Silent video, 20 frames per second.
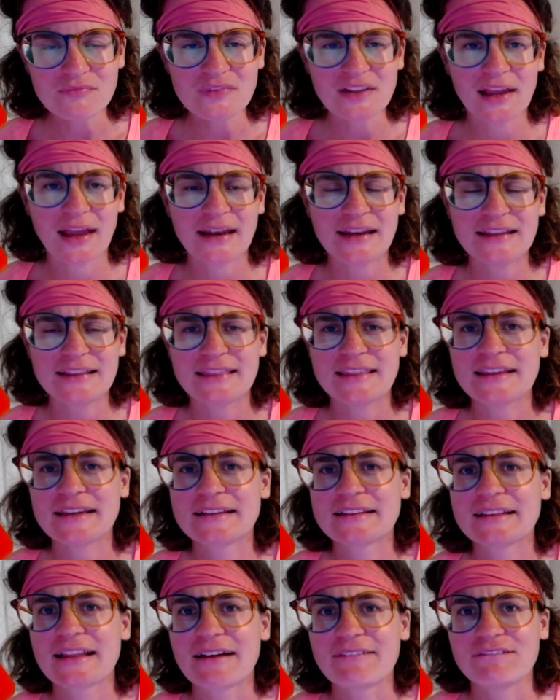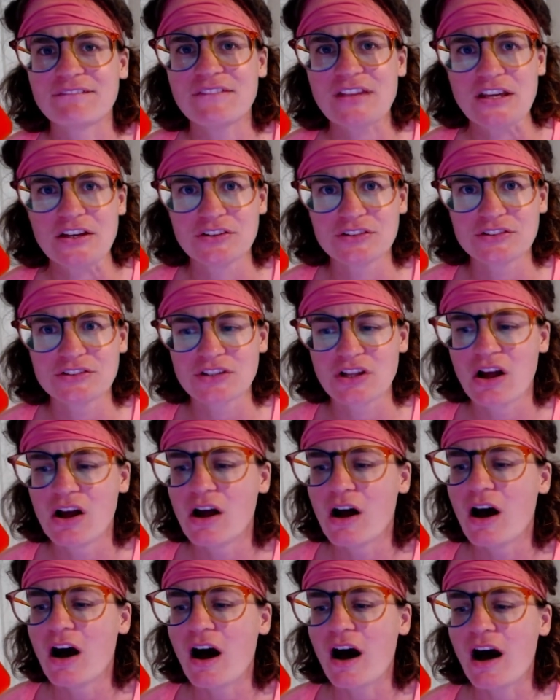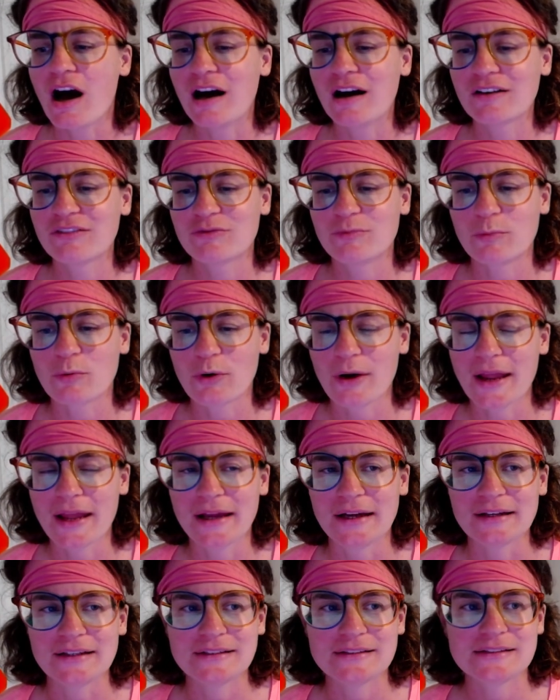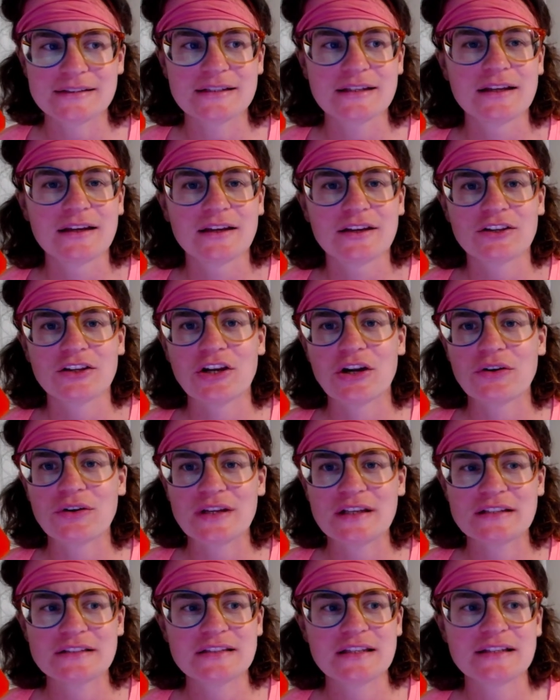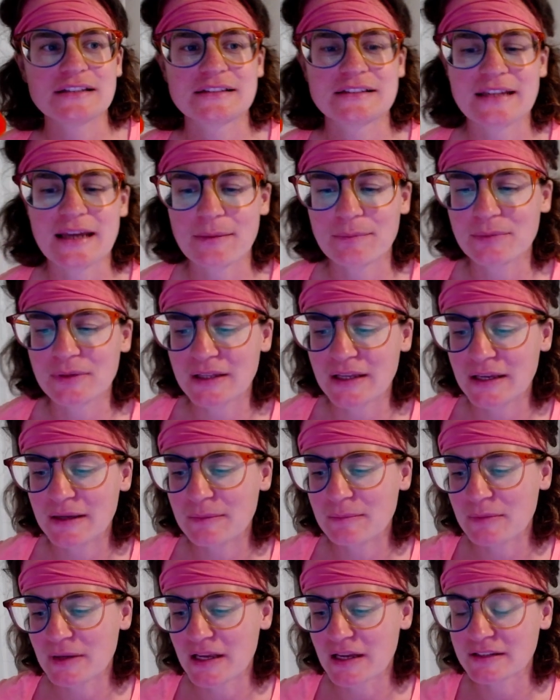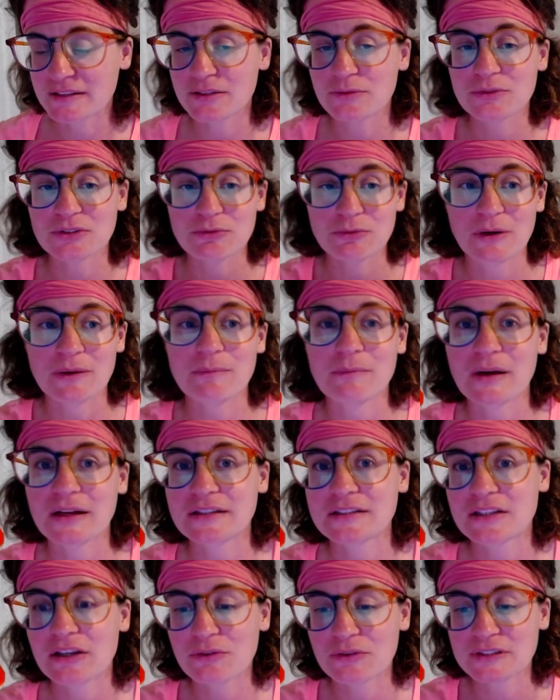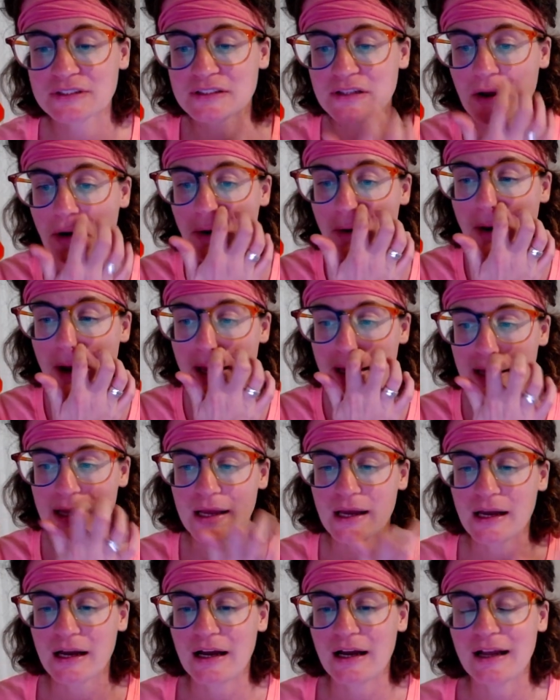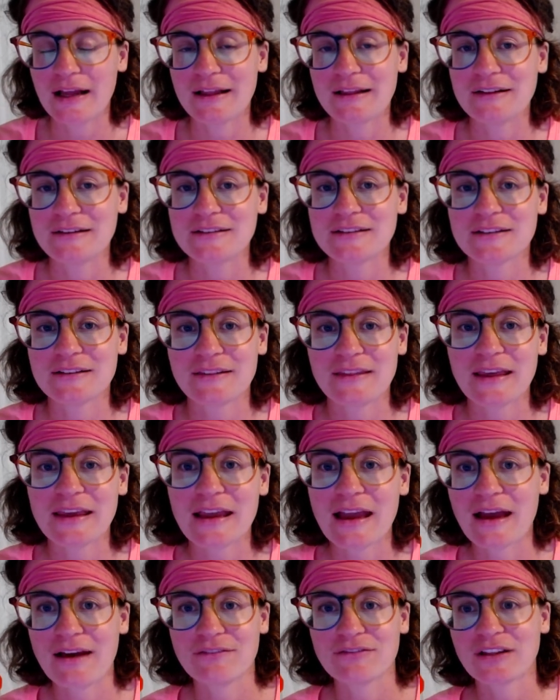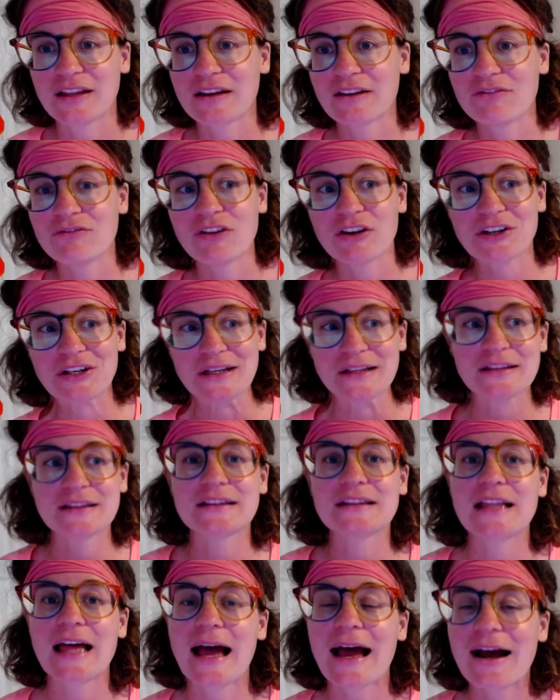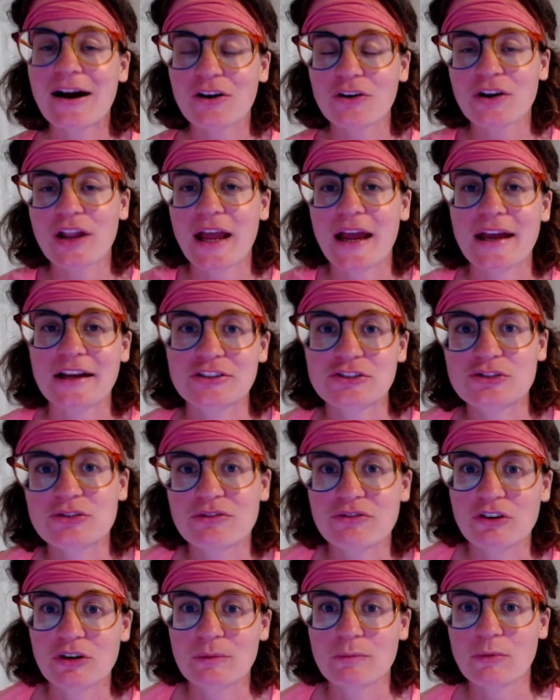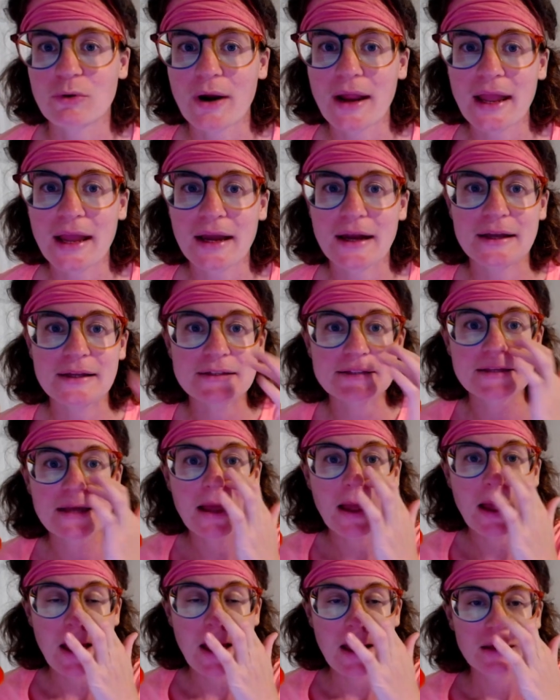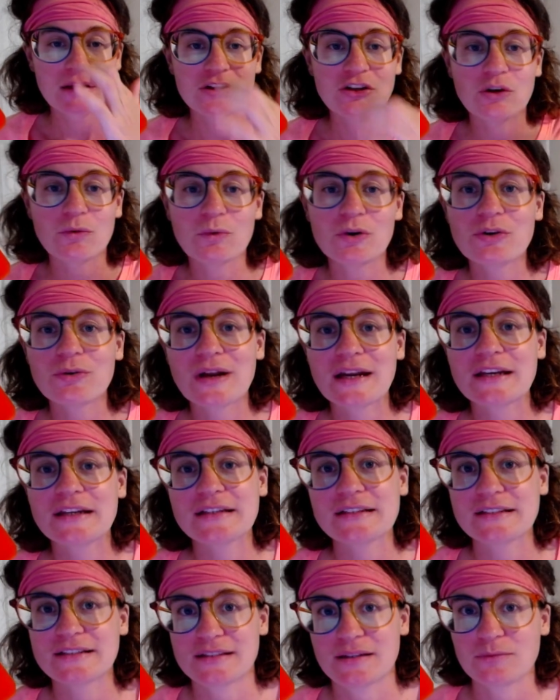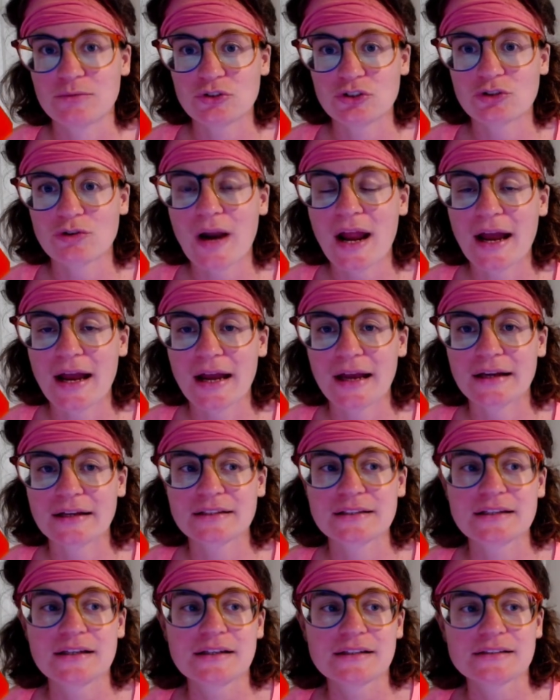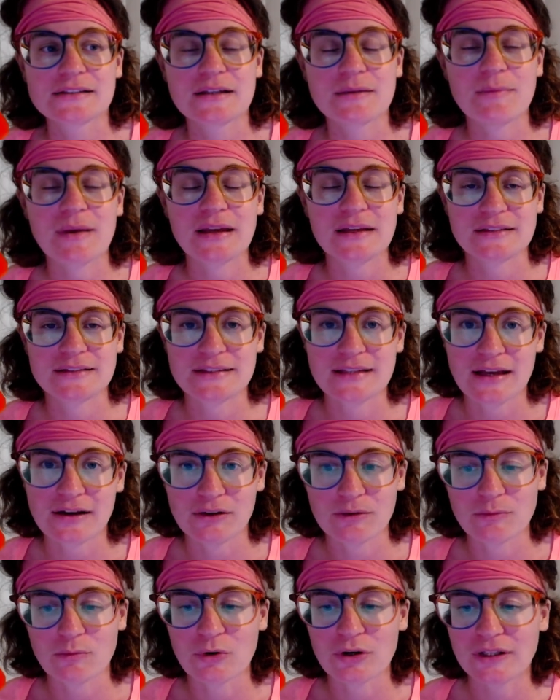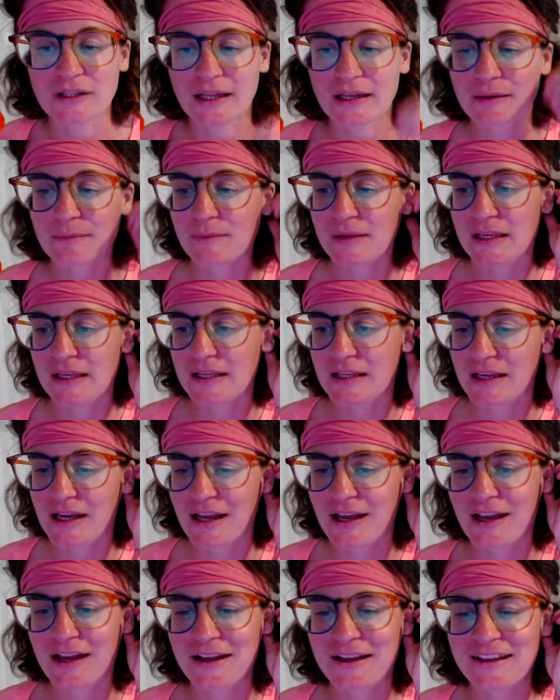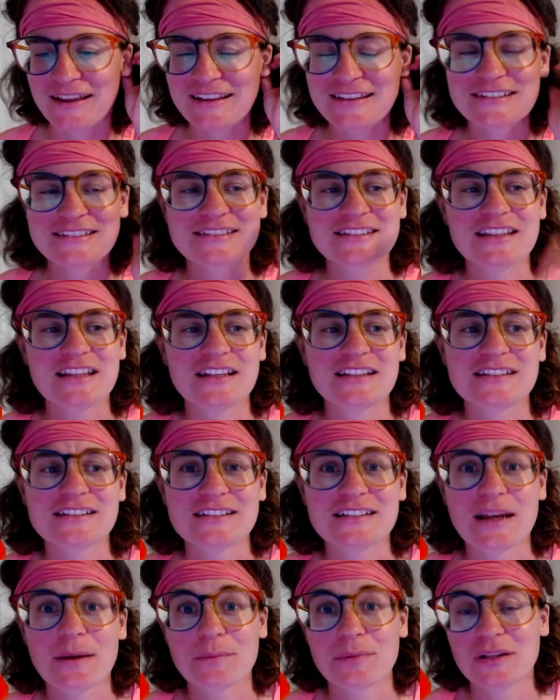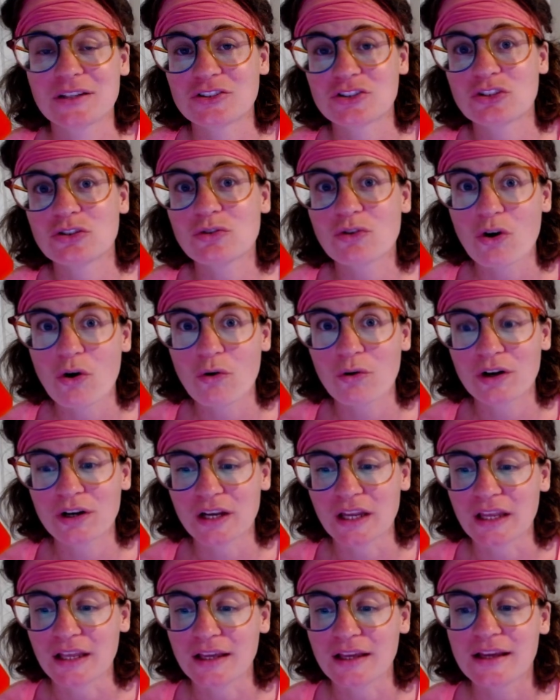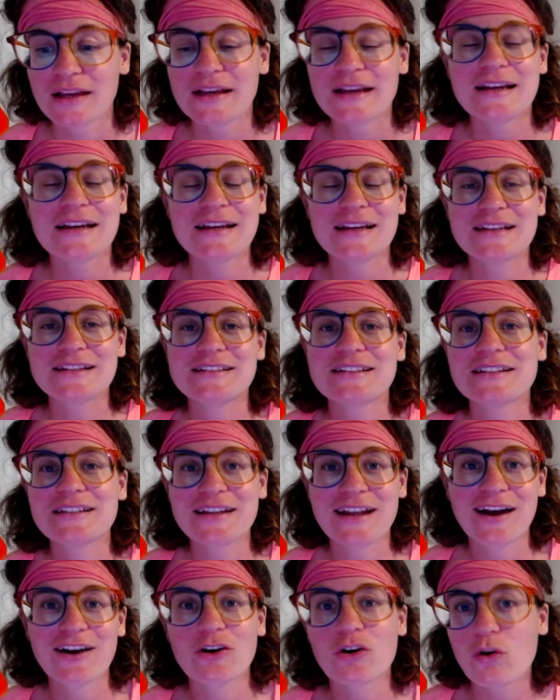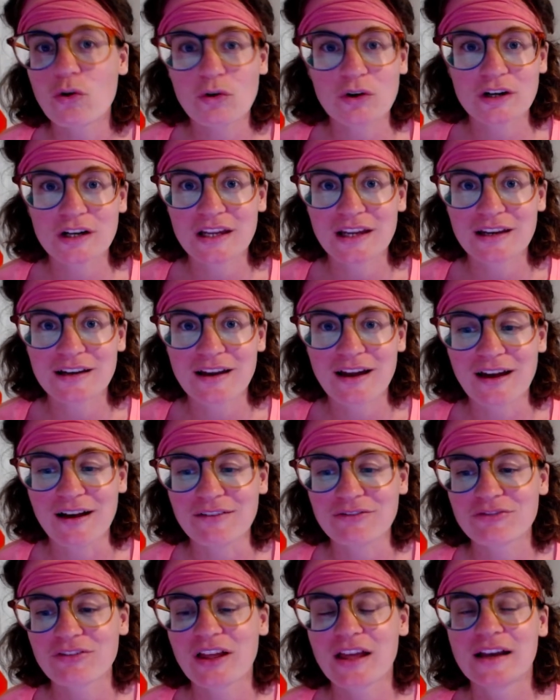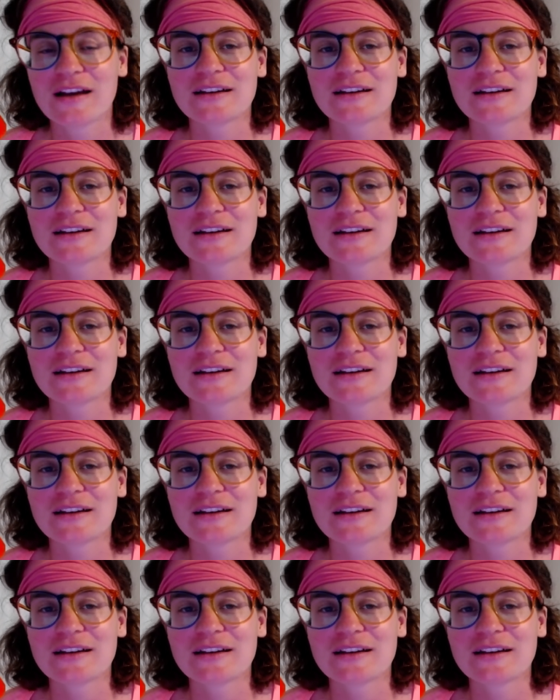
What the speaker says: Anything that feels off brand. Is this template because it was written by so and so and they have like a very loud extrovert brand? What do I need to subtract to make it sound more like me? Is this template too corny? Is it not corny enough?